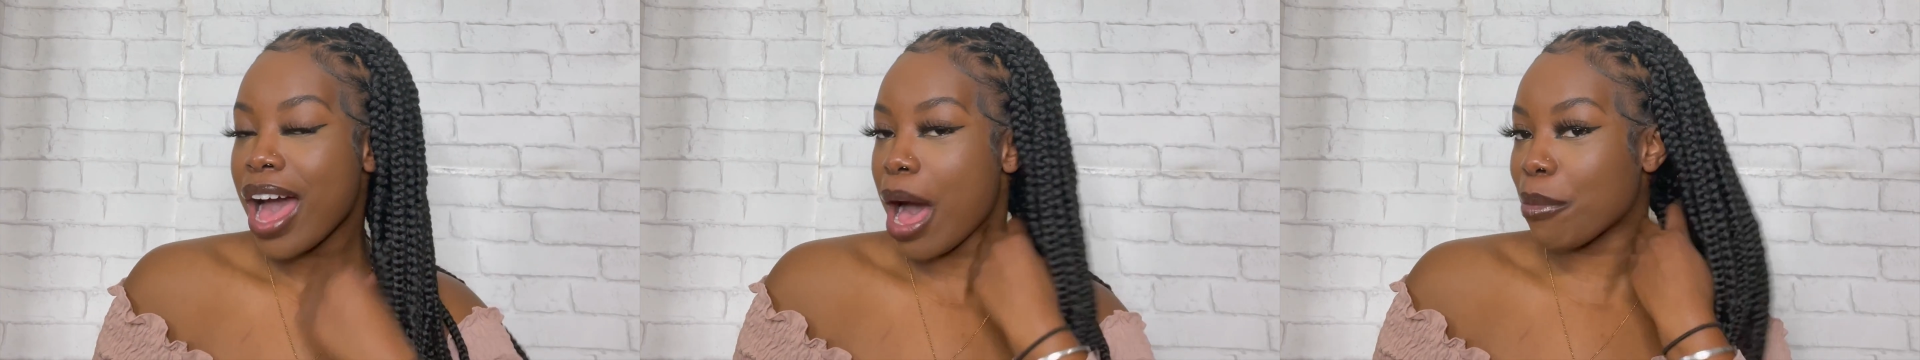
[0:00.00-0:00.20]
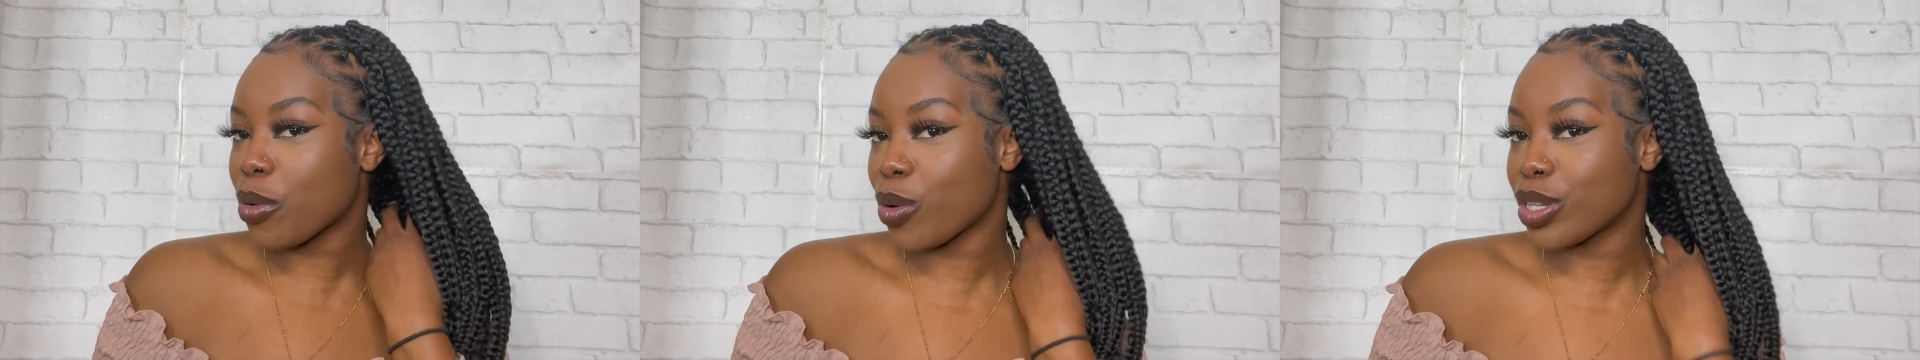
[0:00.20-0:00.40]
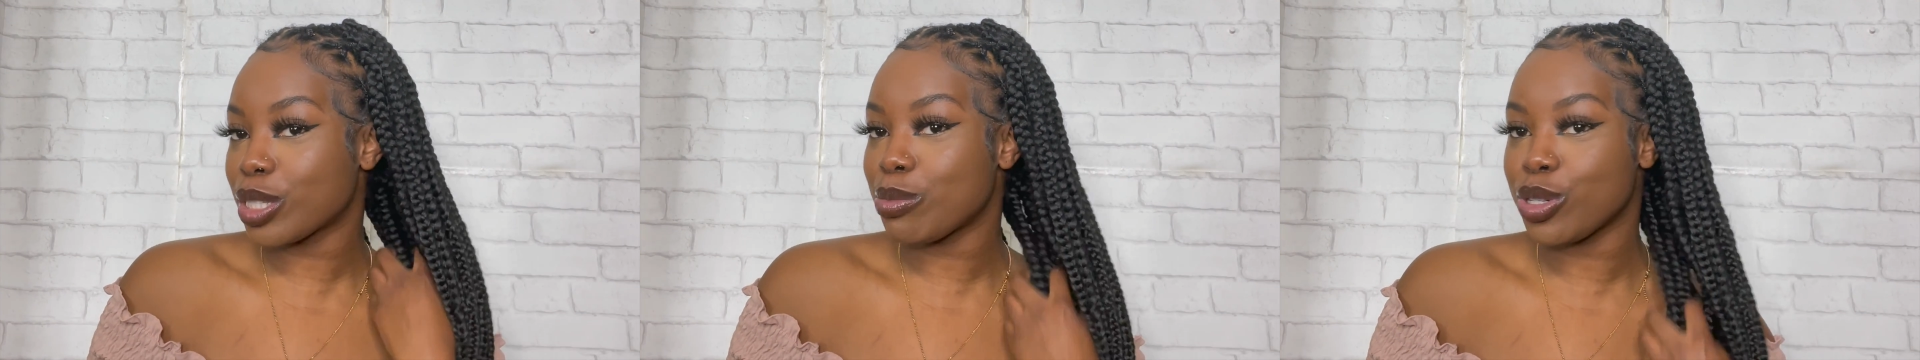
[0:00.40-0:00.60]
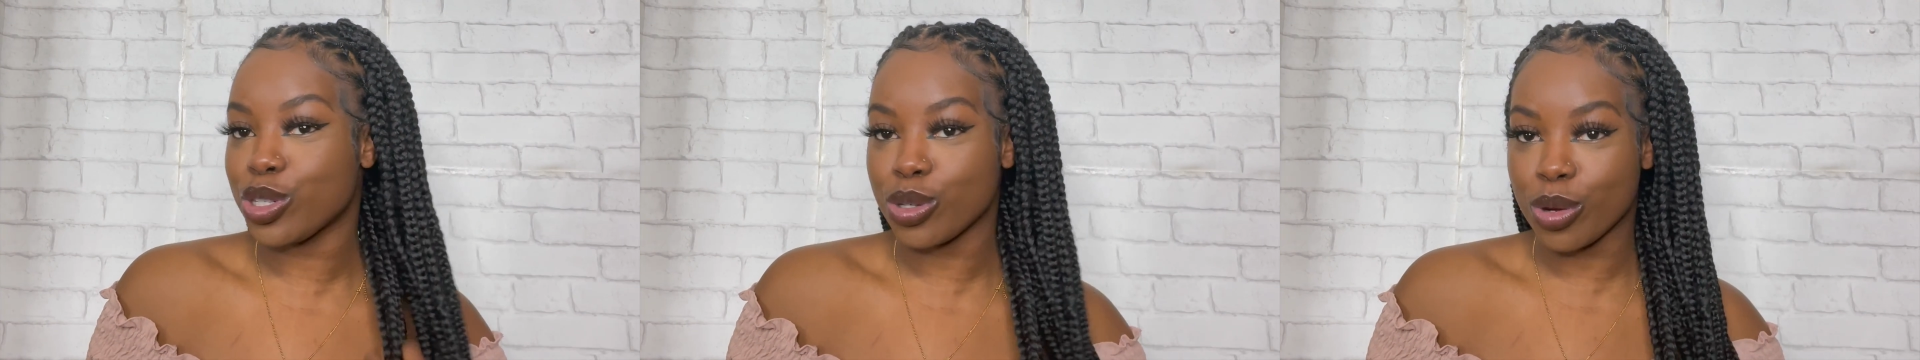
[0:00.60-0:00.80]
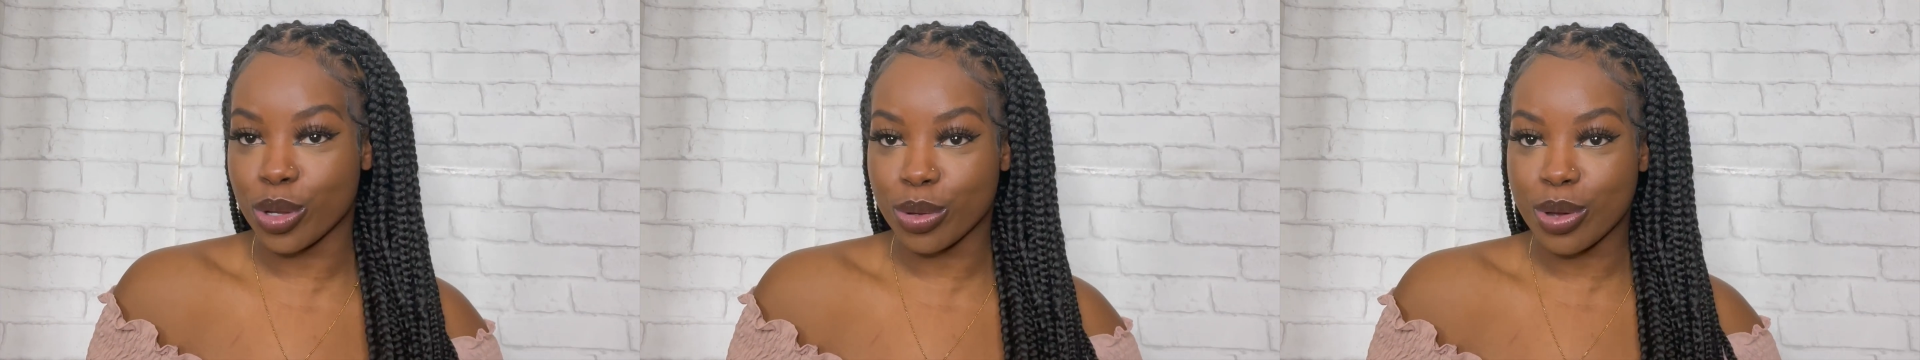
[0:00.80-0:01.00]
I'm going to be
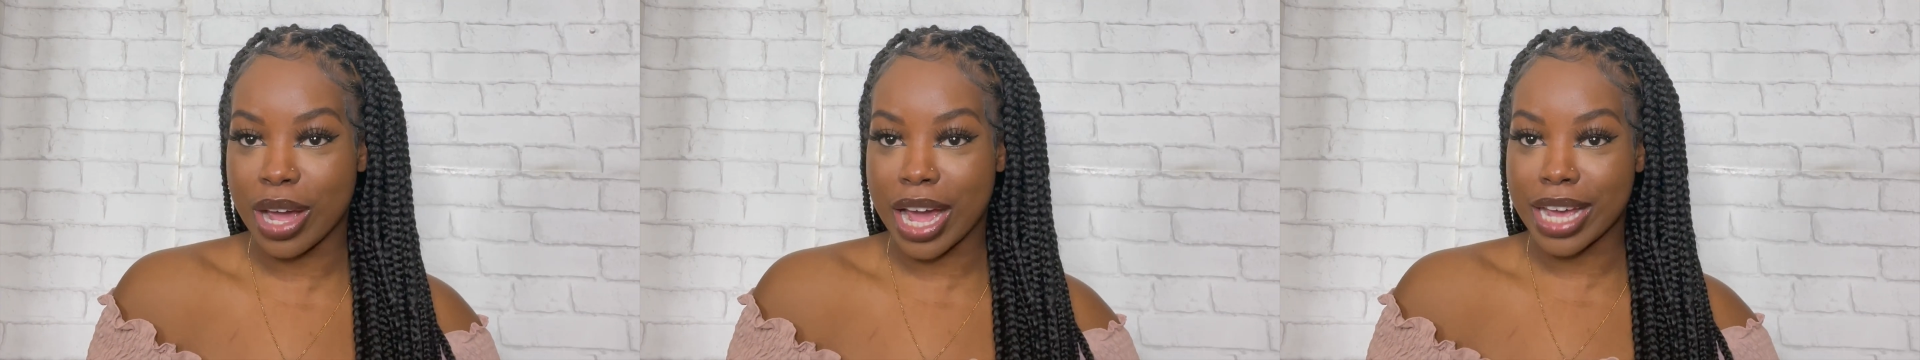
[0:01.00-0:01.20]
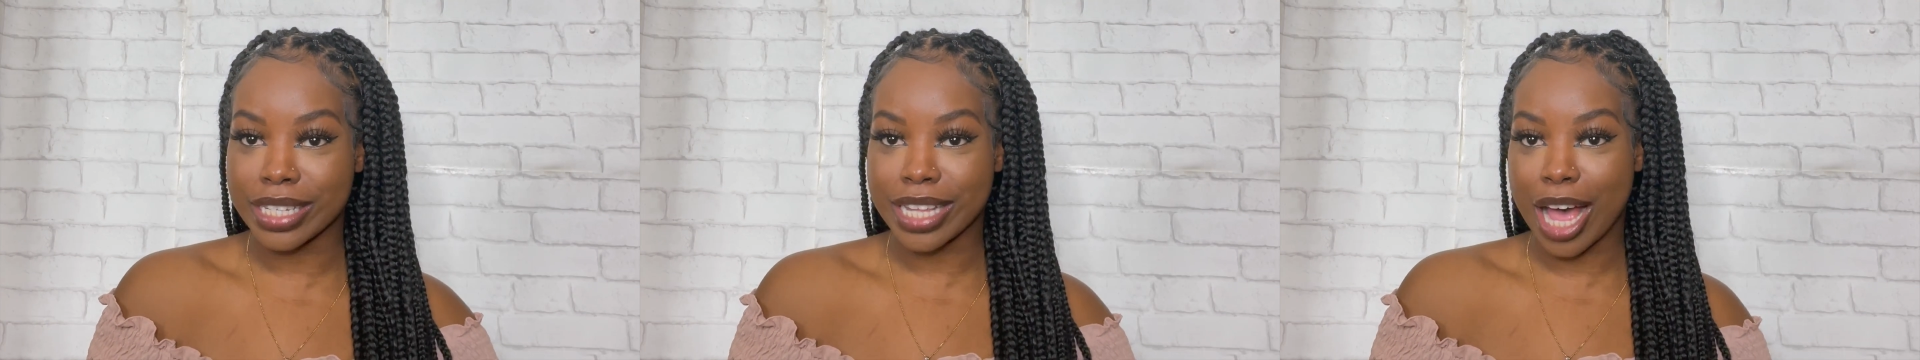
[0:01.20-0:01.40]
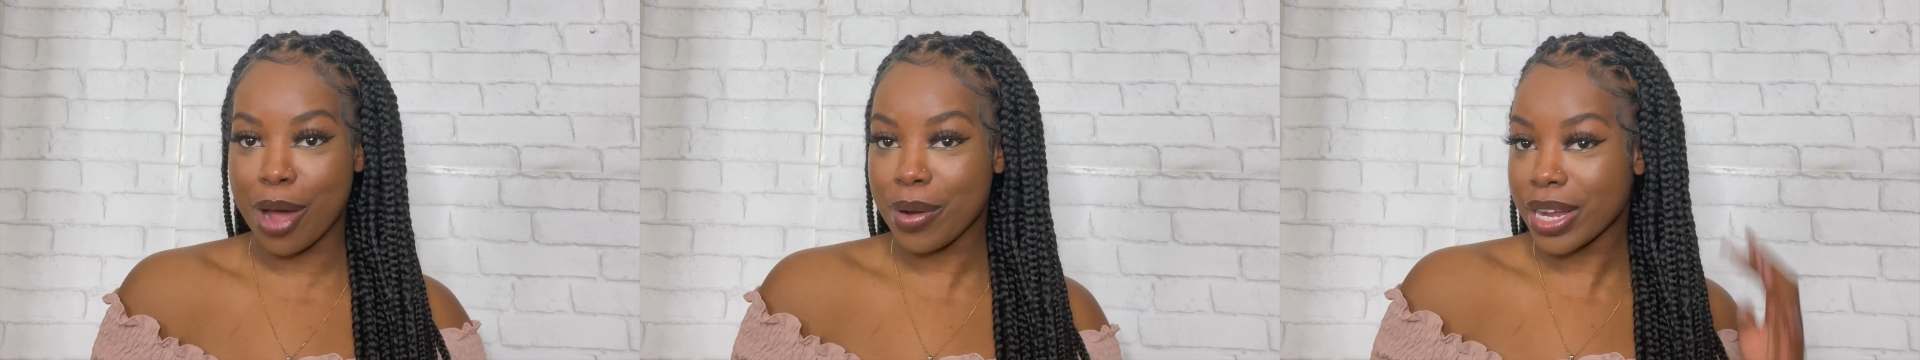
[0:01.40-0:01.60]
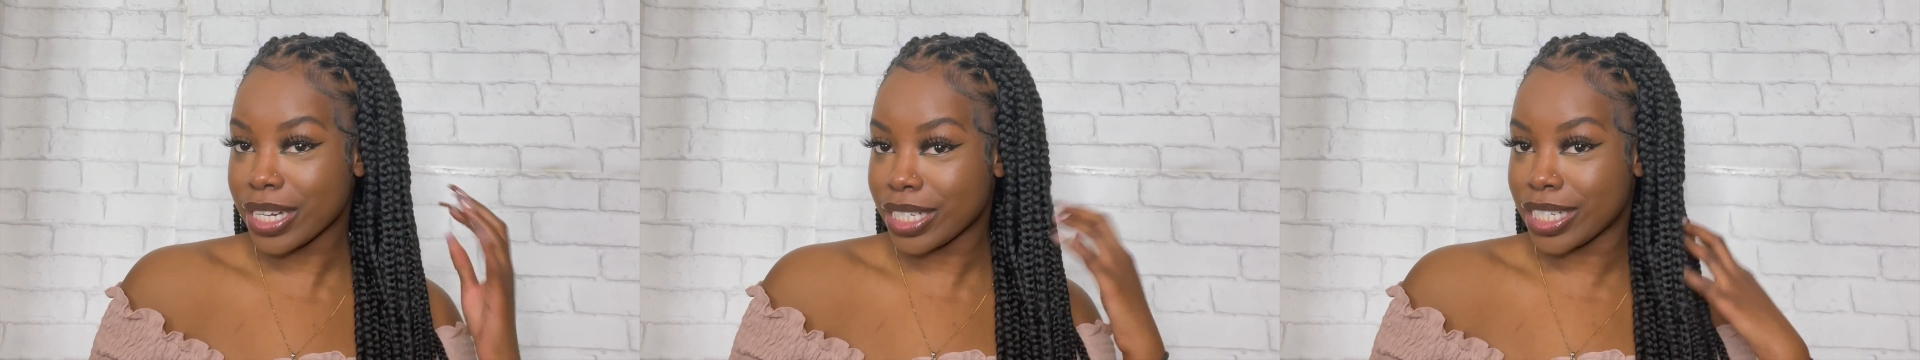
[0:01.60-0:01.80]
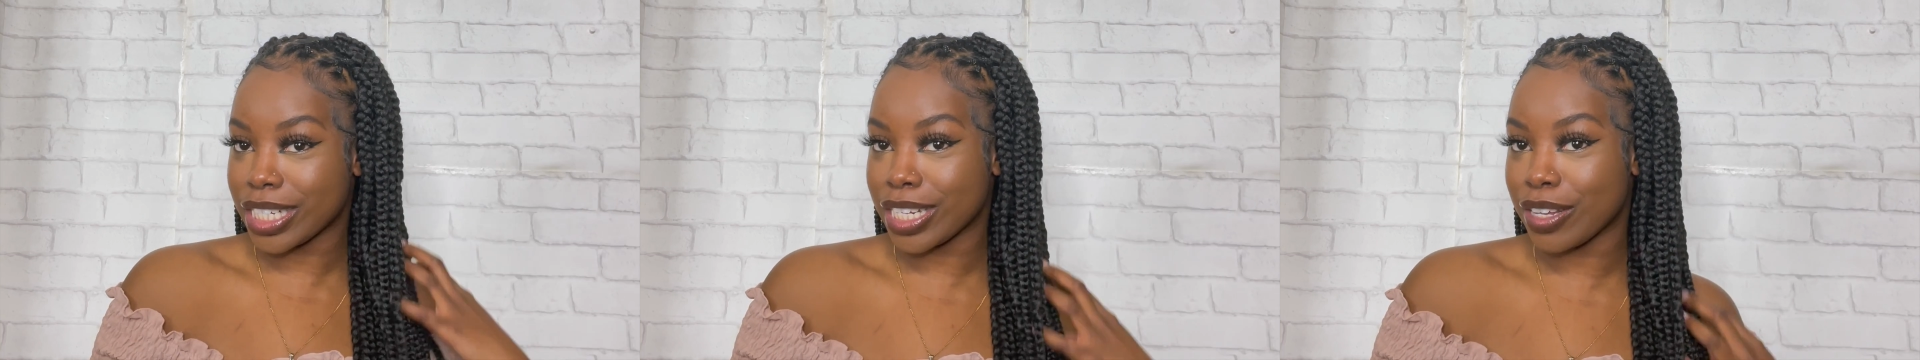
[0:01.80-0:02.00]
showing you guys how I
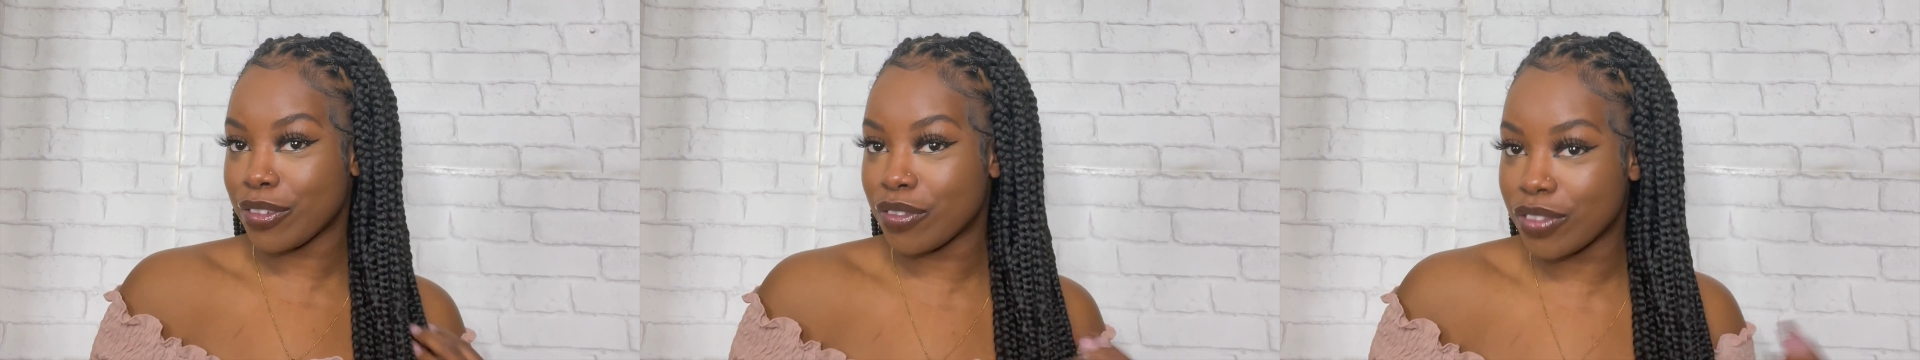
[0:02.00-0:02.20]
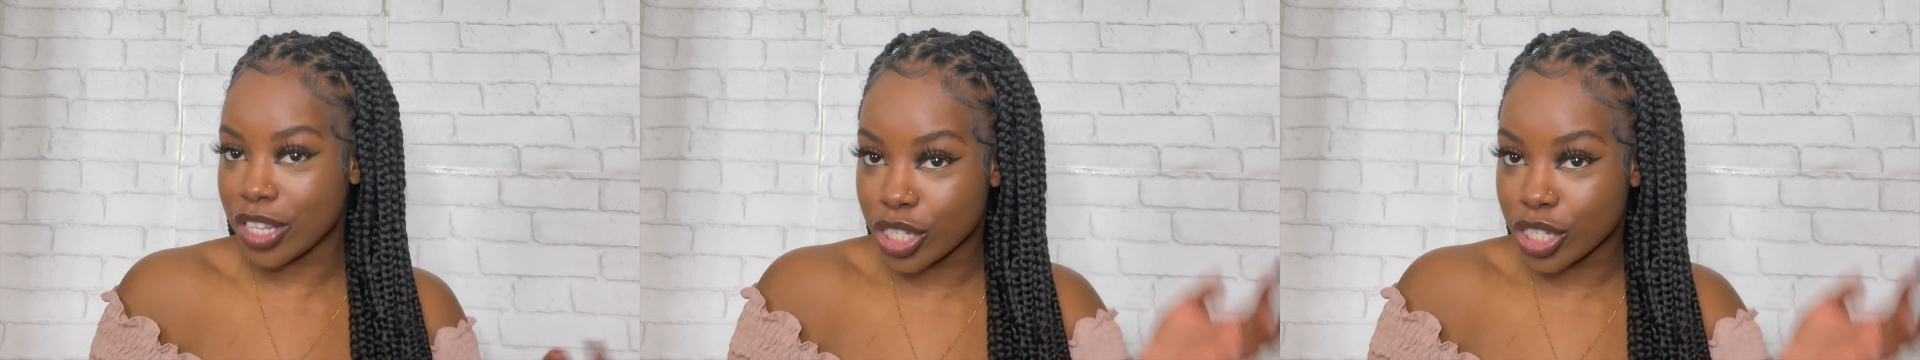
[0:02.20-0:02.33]
achieve